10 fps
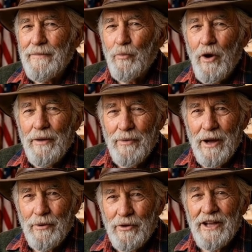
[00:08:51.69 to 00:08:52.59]
One
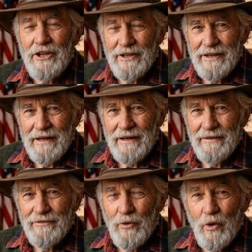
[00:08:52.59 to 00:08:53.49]
preparation,
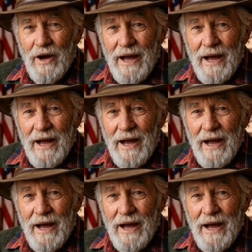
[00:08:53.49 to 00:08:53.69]
4